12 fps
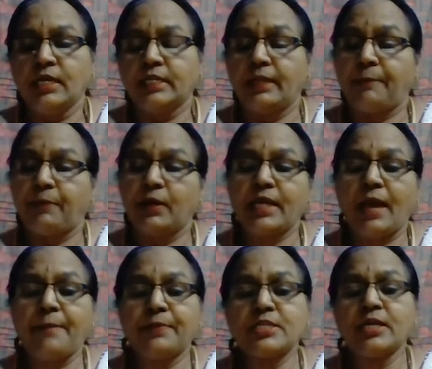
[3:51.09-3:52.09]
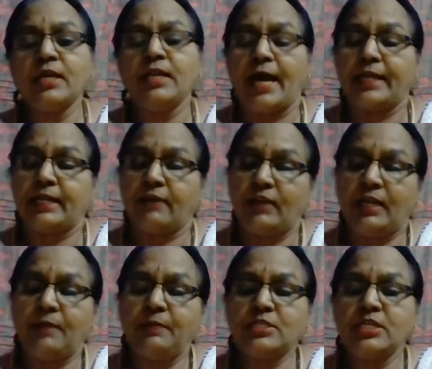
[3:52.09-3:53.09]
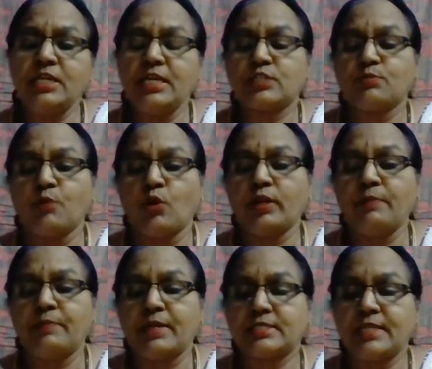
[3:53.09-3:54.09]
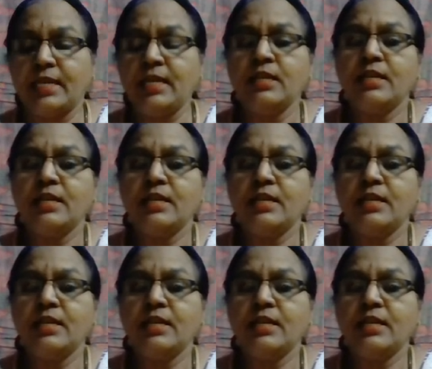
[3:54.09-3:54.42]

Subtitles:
the per capita land availability is more in Brazil